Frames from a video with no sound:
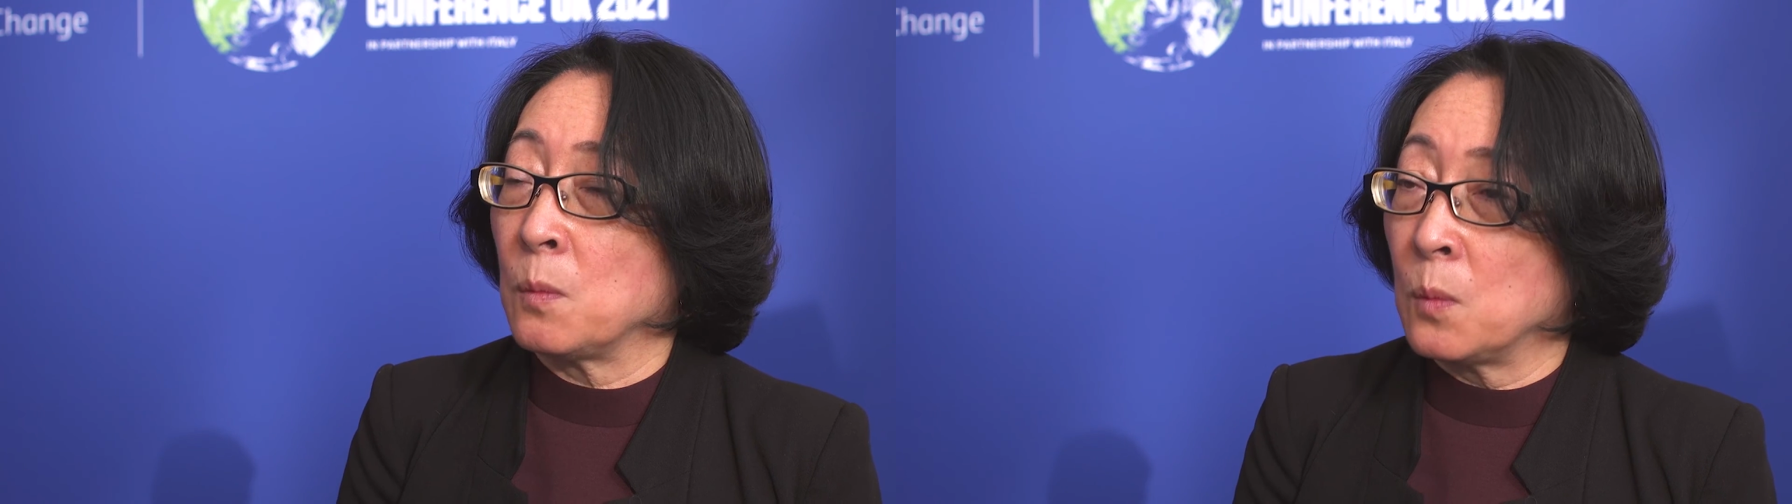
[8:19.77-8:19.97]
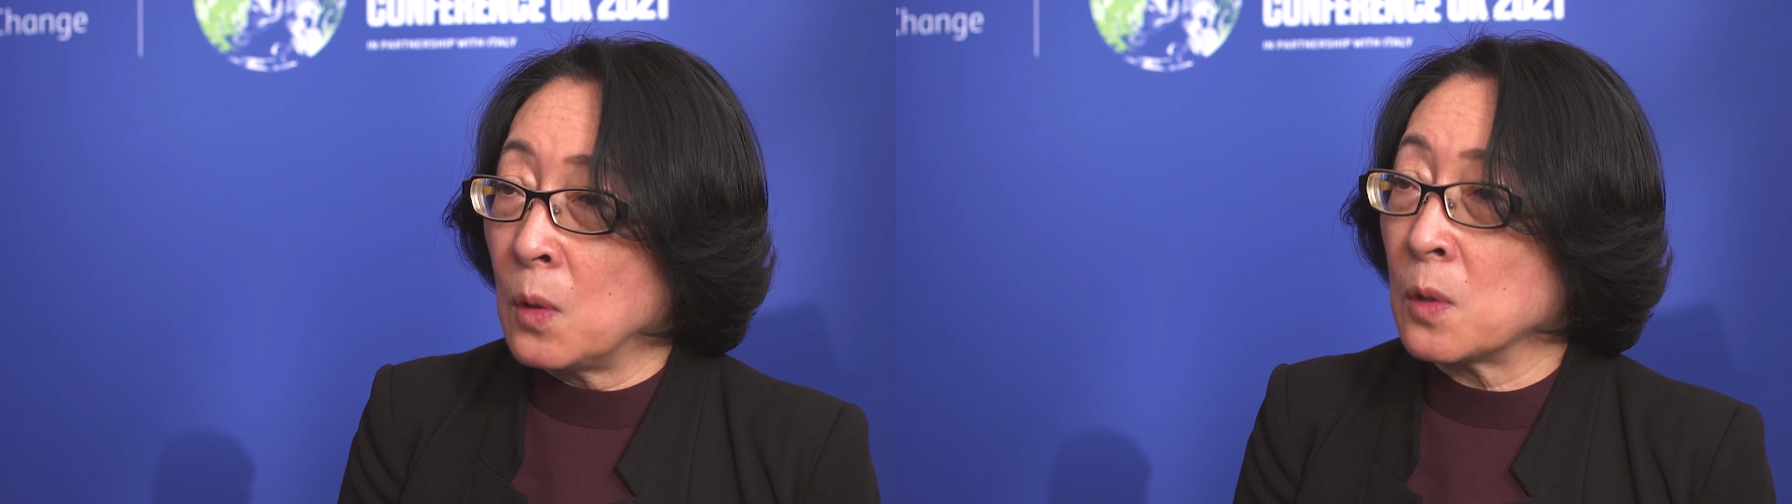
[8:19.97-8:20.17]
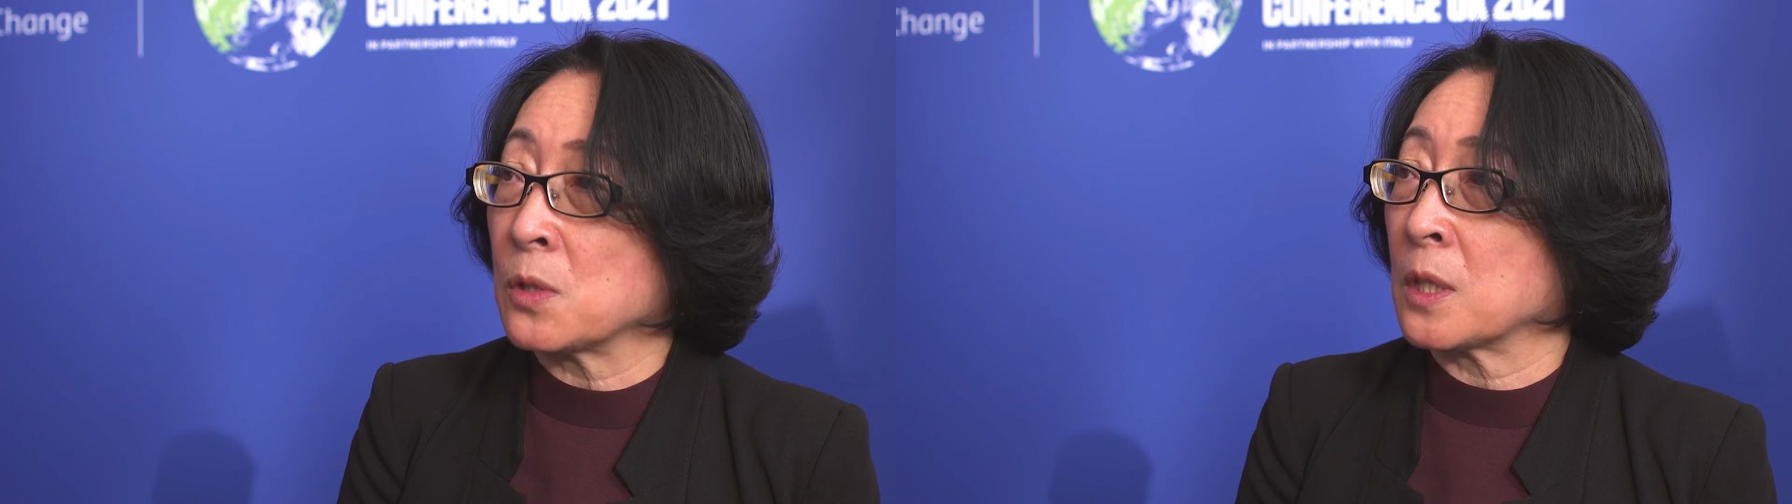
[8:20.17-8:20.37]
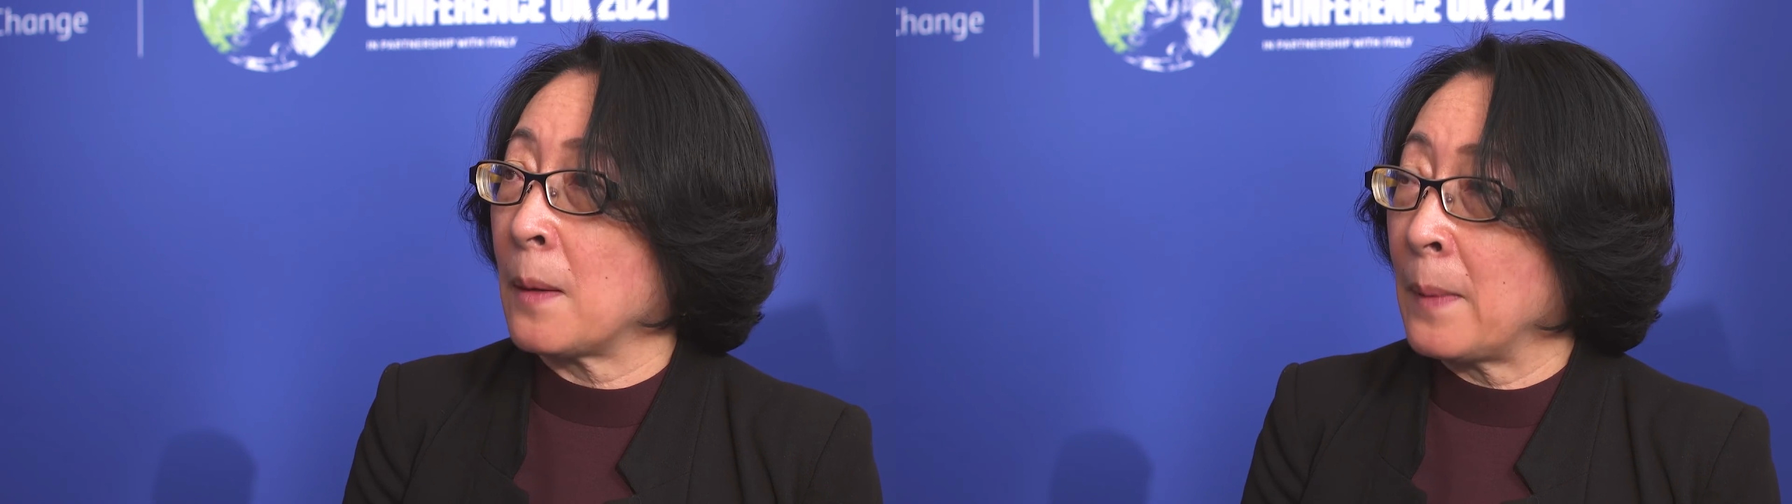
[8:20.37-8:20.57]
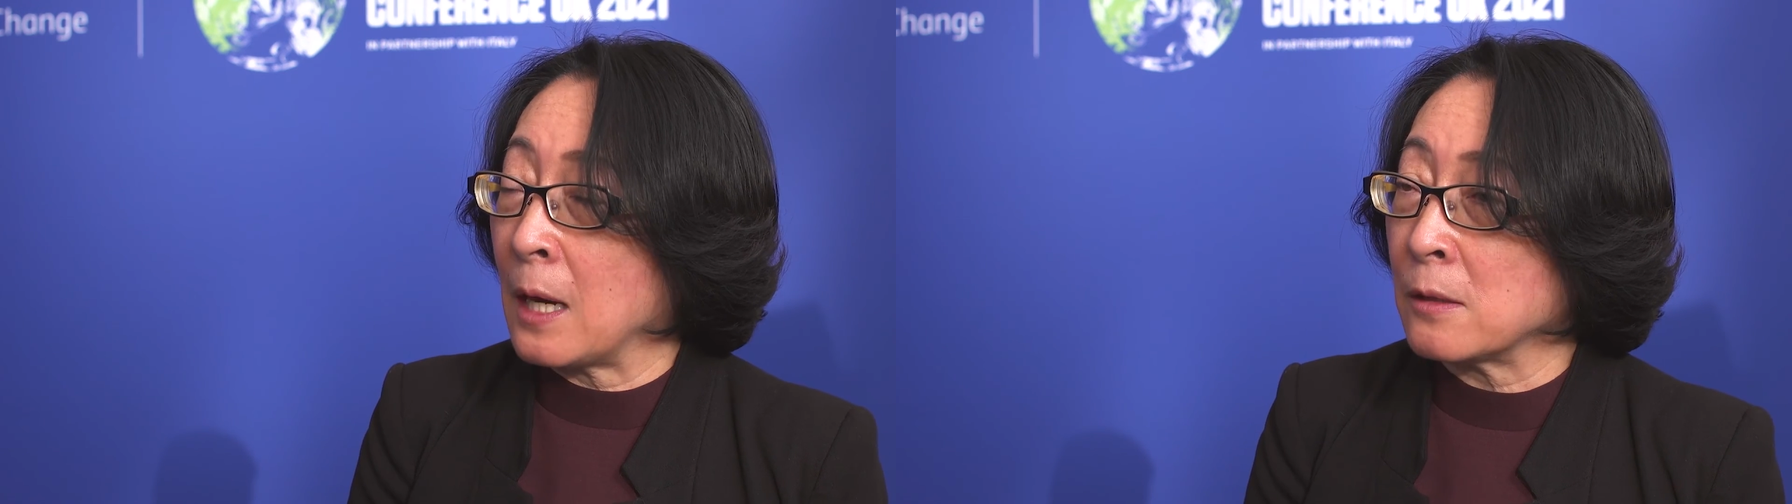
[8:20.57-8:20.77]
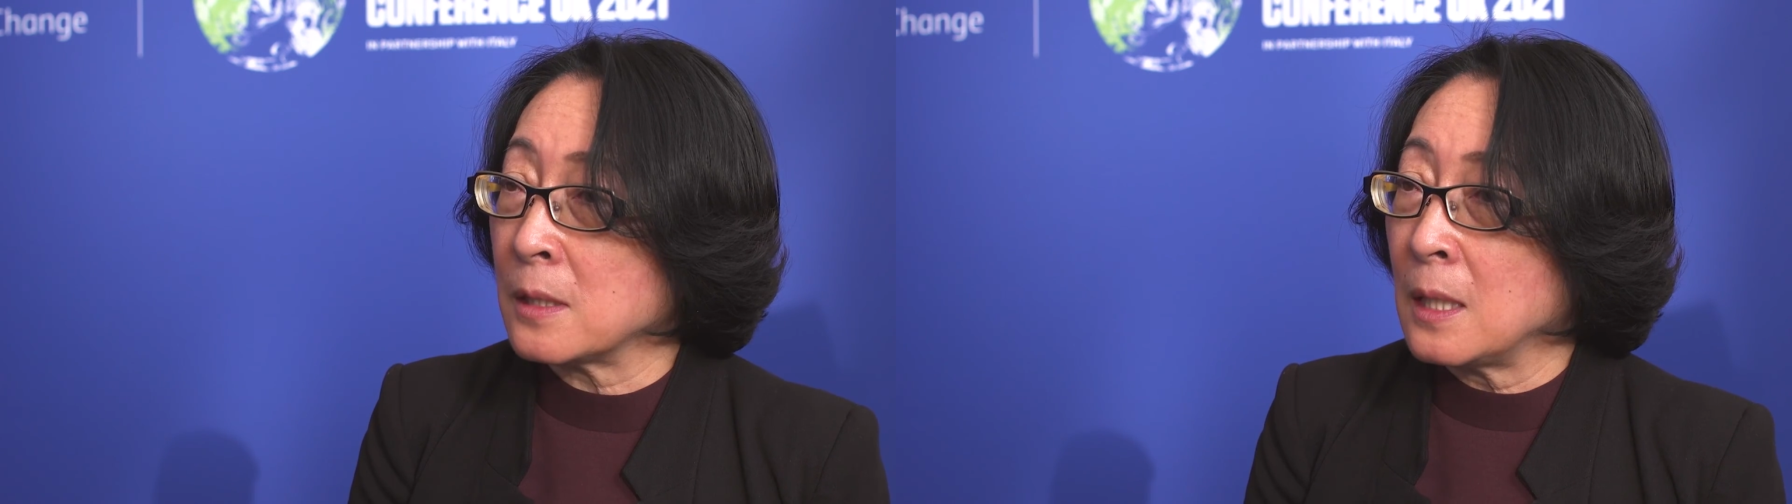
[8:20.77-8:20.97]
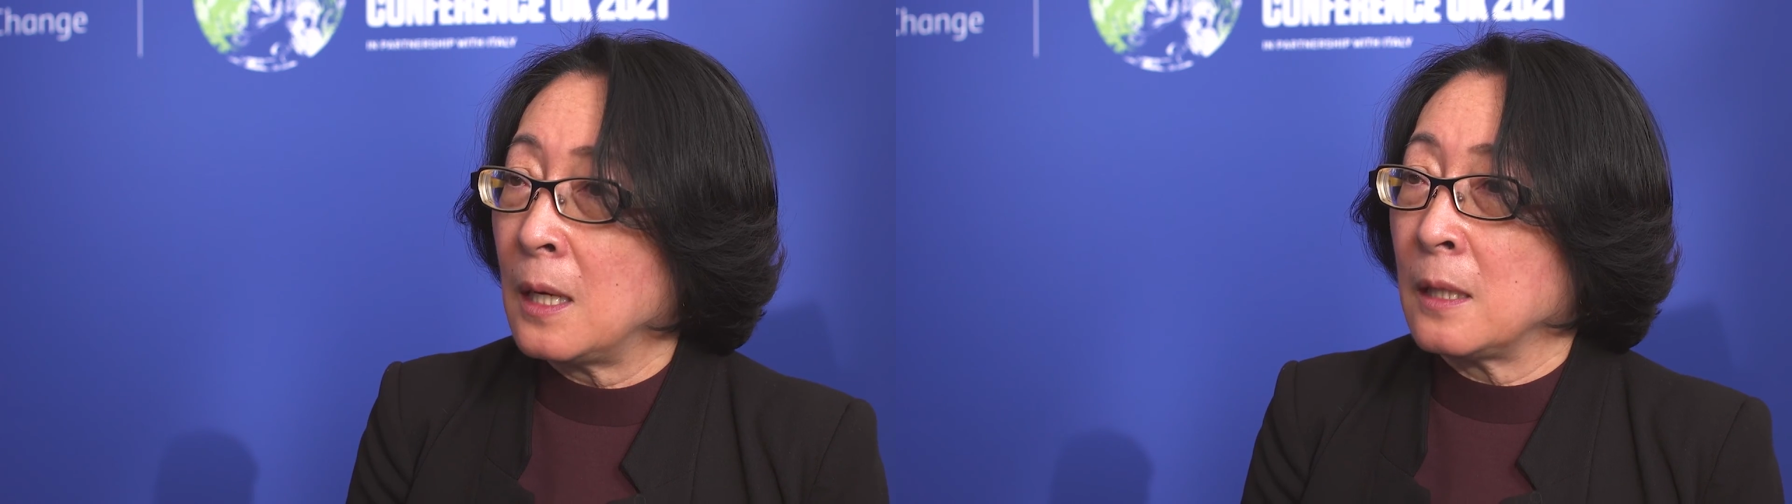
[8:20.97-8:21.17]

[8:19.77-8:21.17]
more to come out,